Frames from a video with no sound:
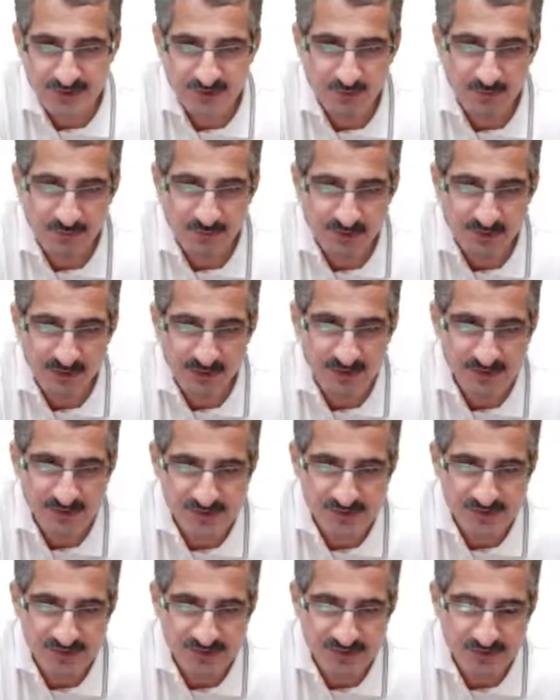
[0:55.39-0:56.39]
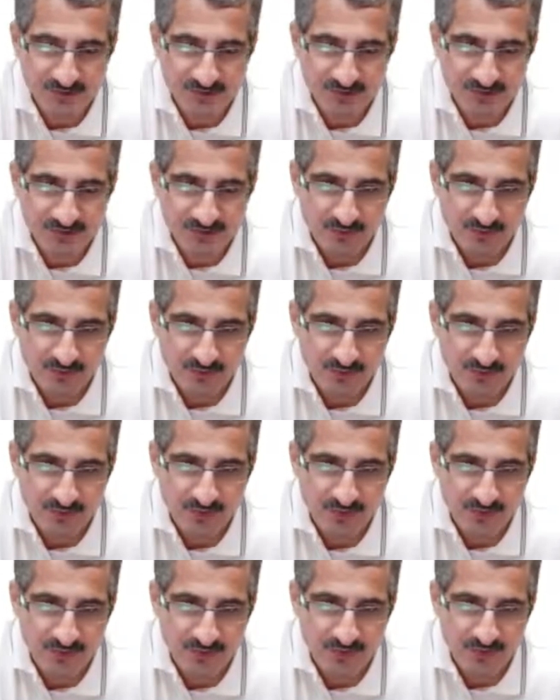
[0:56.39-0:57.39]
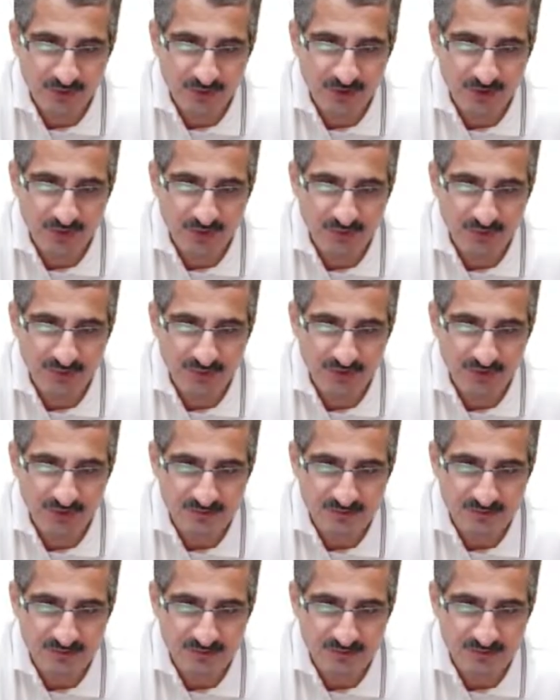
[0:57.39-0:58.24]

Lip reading: plants to warehouses.